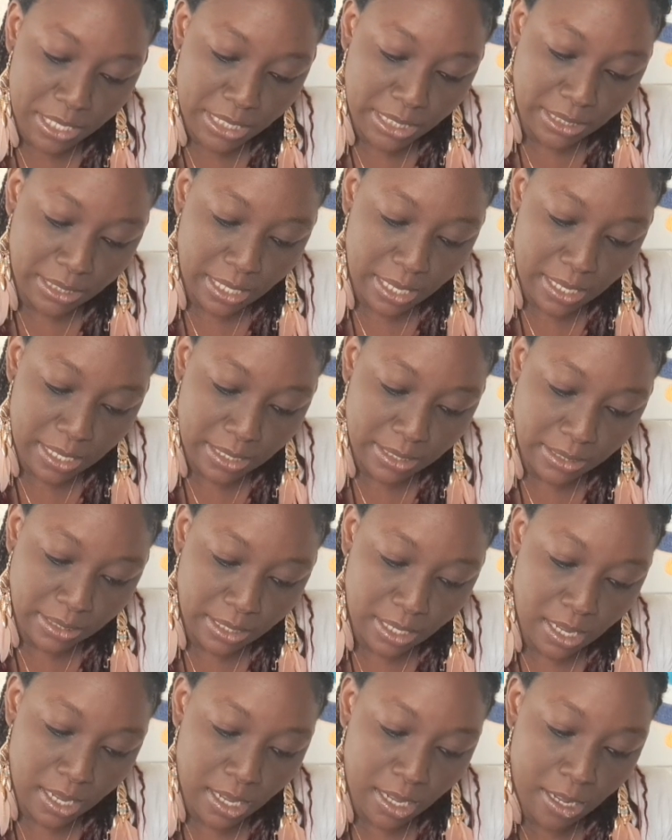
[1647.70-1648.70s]
it
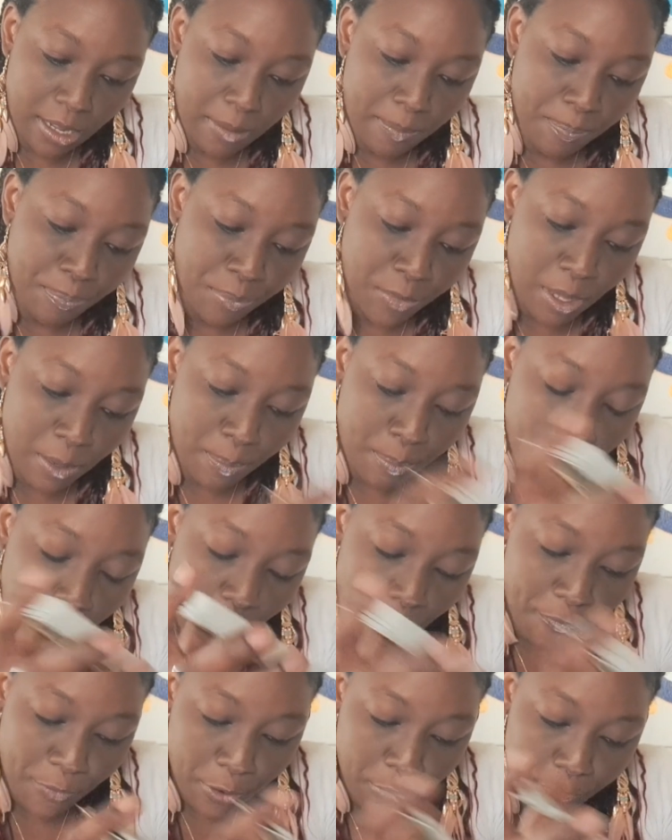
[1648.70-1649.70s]
says um
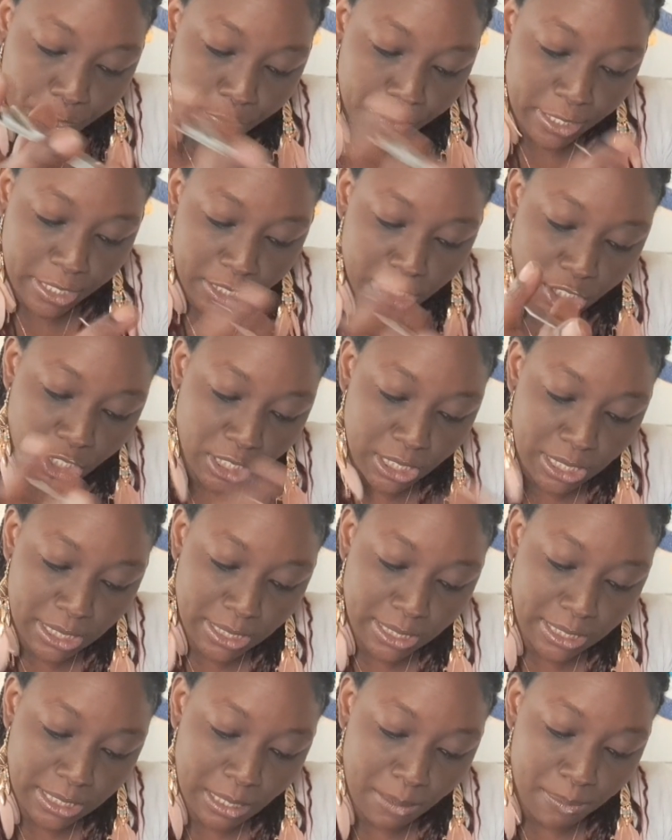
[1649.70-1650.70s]
Puffer fish
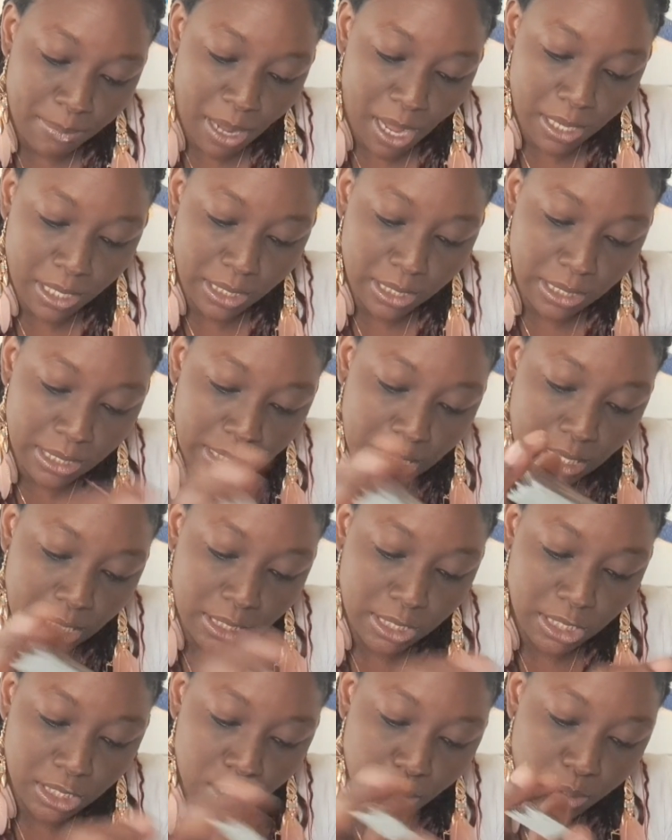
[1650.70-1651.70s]
is symbolically
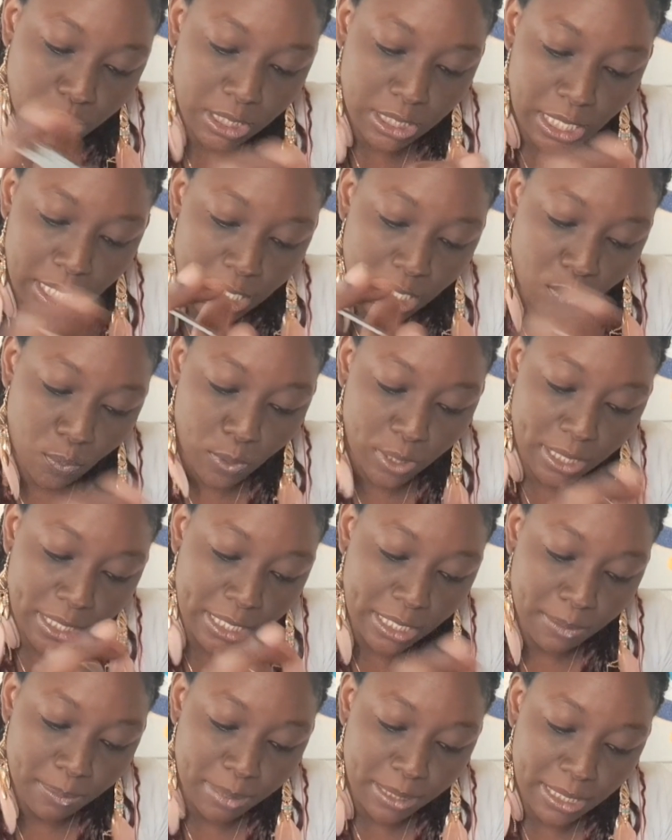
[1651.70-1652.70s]
associated with
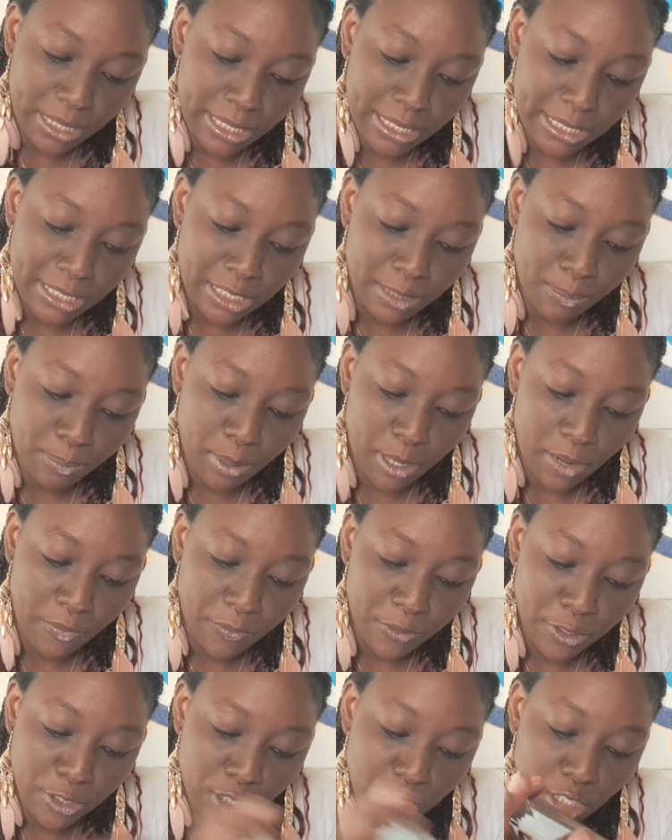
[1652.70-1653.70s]
the ability to
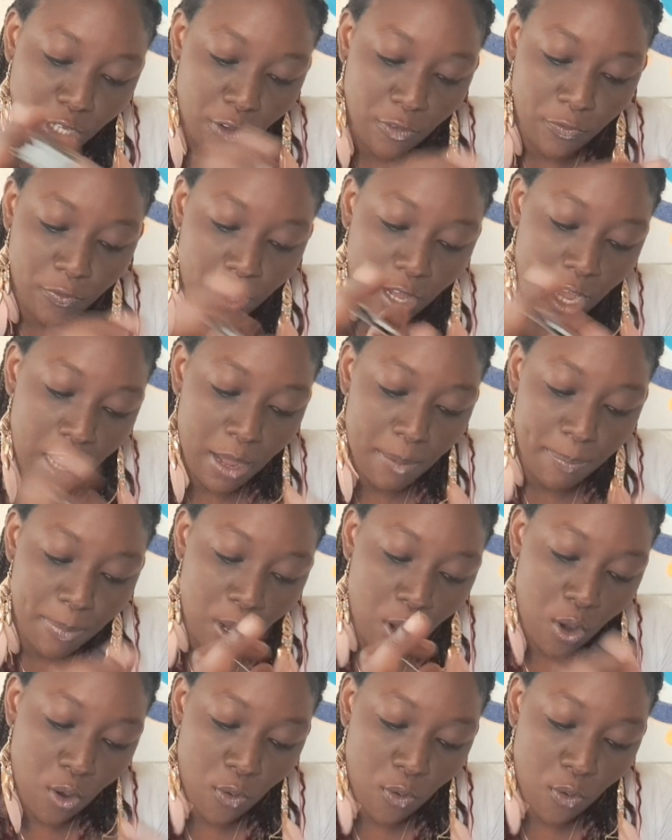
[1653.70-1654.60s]
puff yourself up